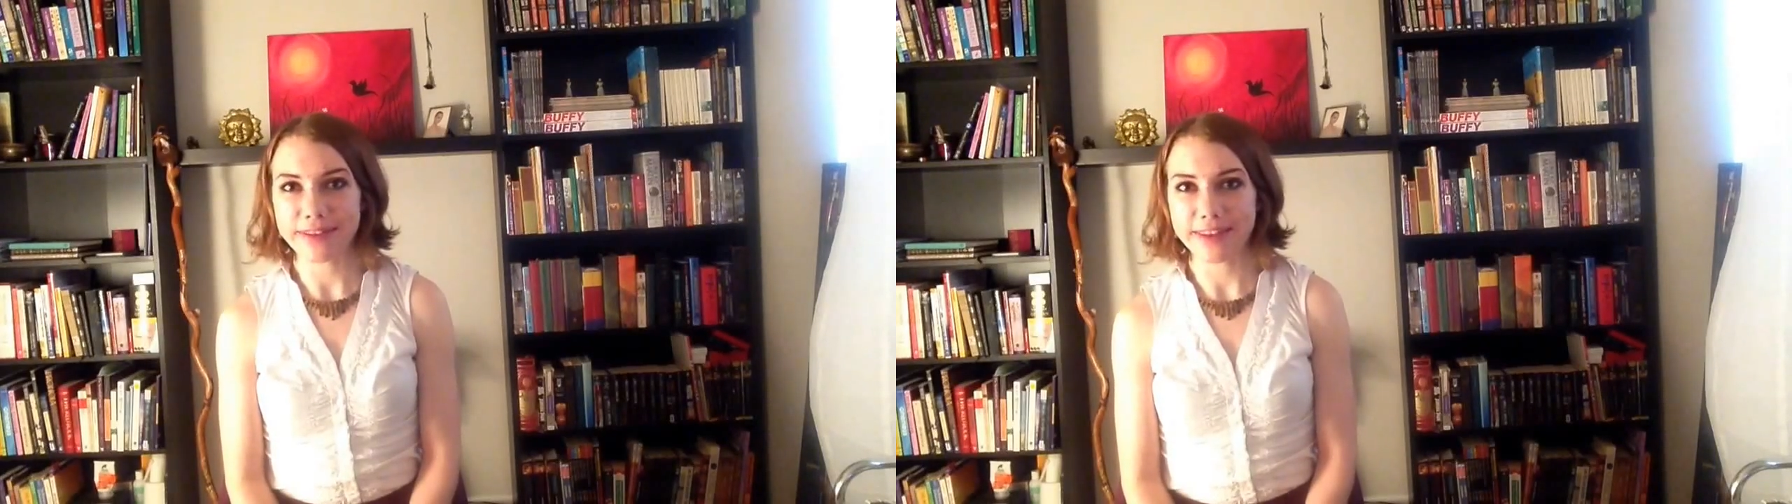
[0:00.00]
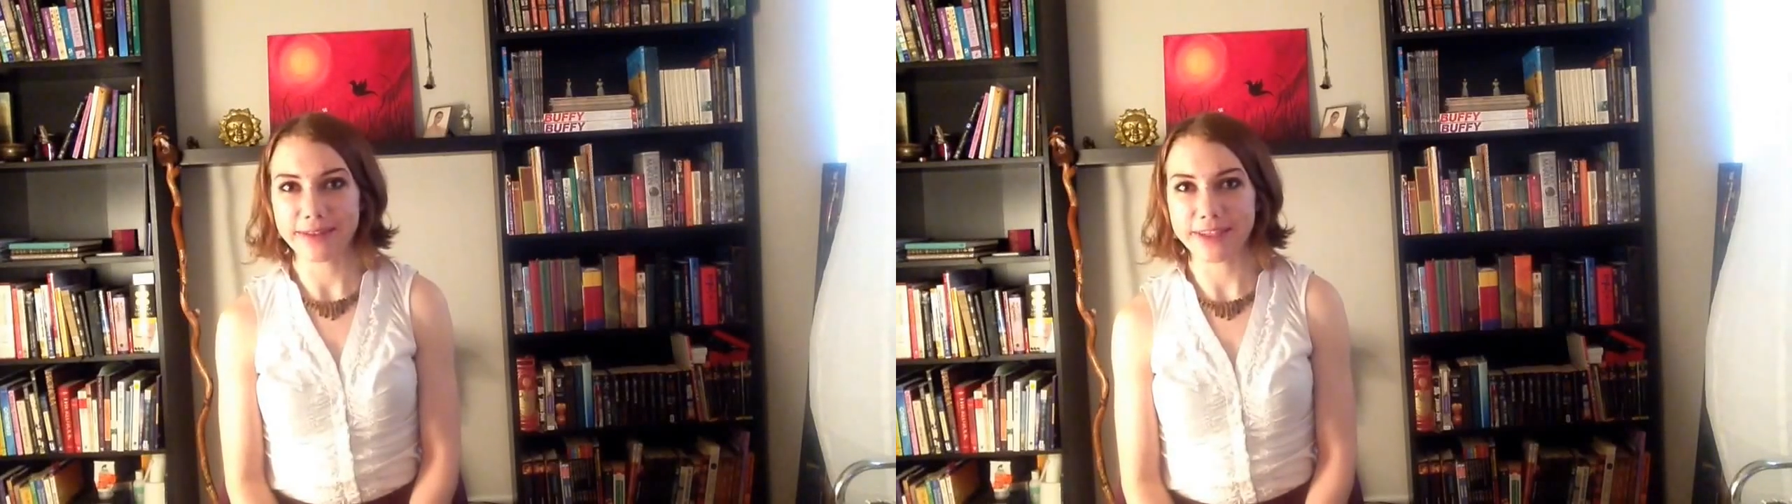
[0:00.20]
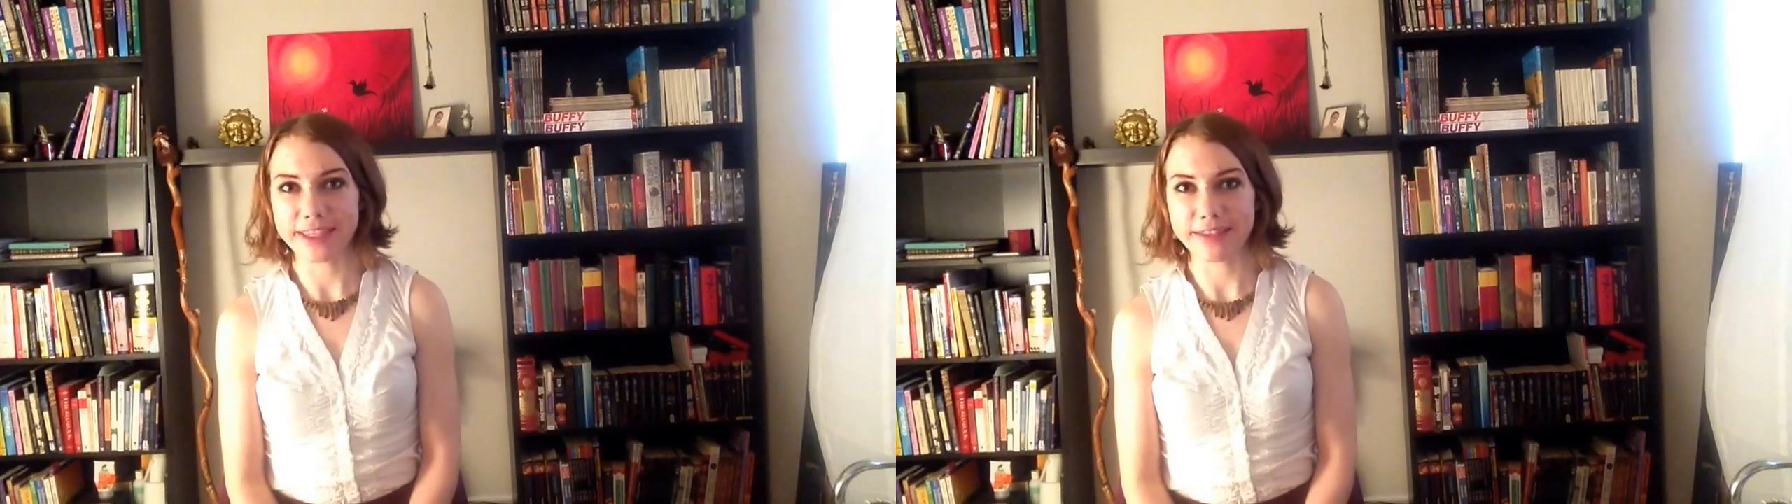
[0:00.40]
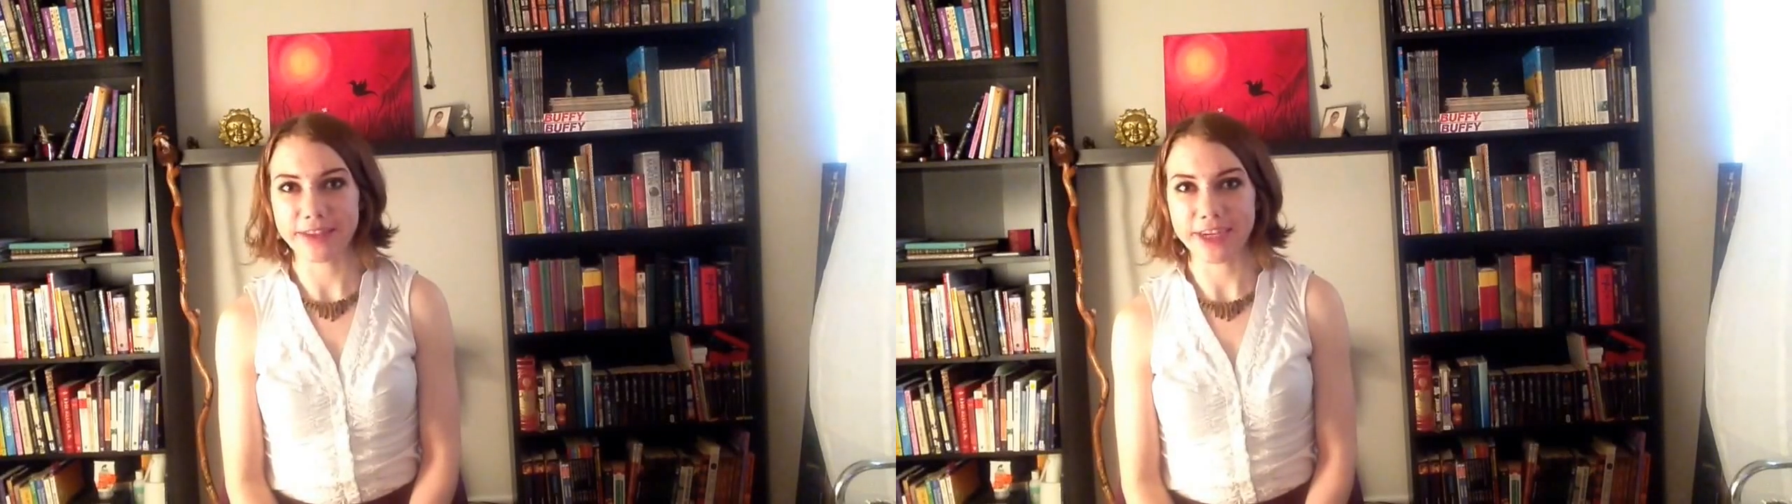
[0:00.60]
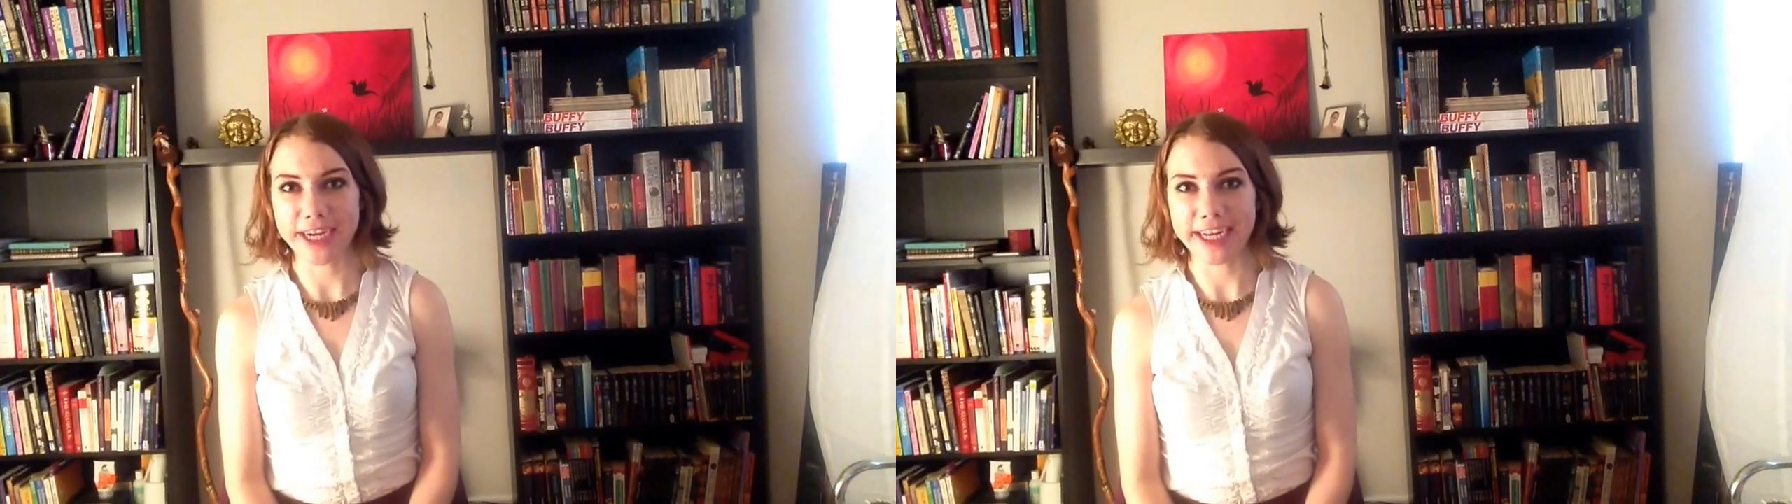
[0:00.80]
to receive the
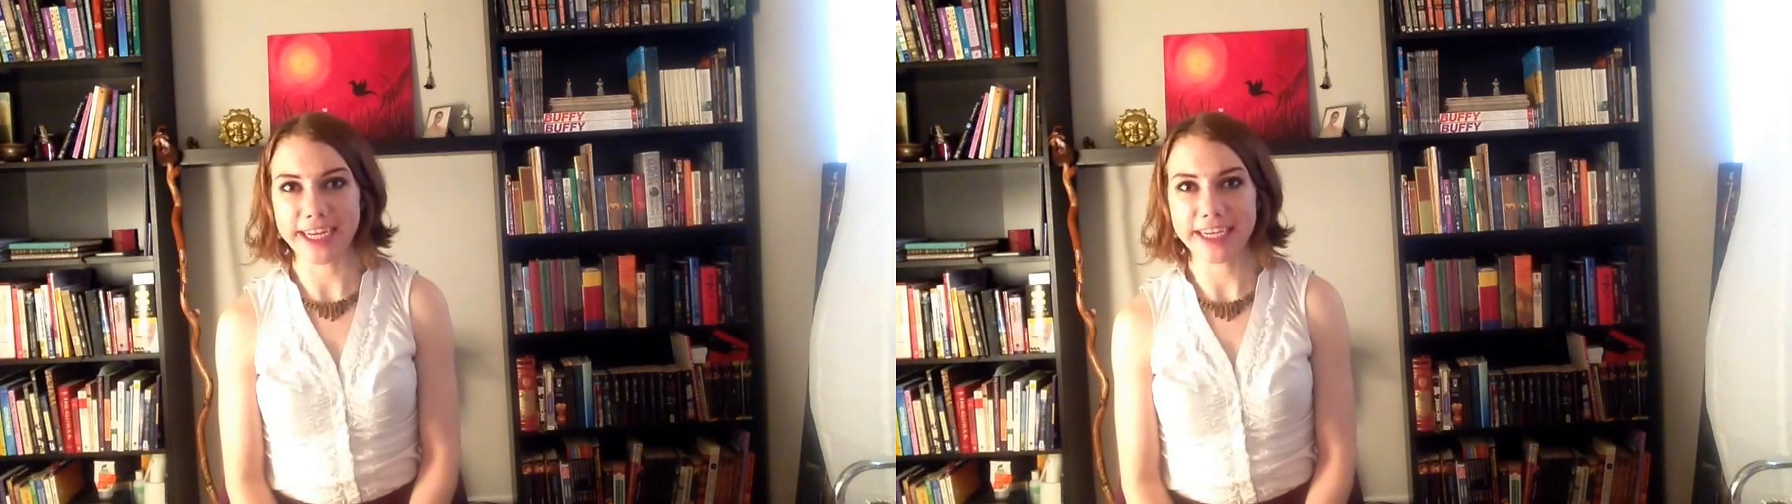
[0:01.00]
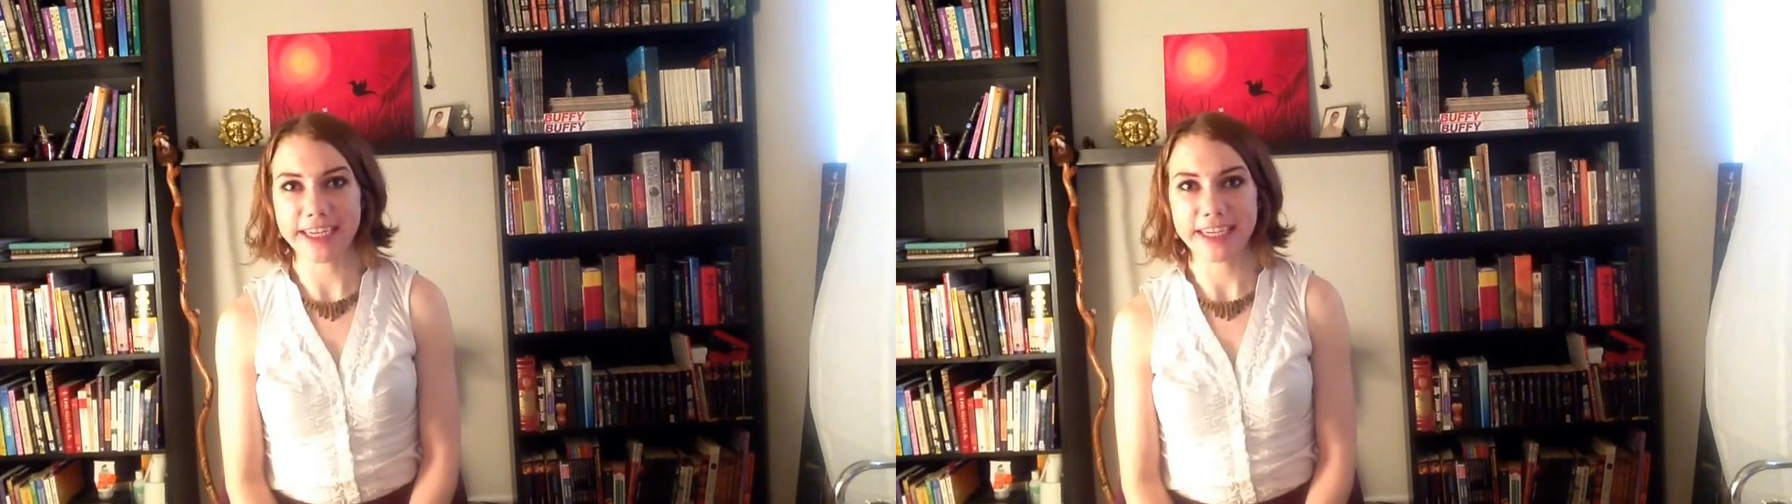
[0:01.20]
training,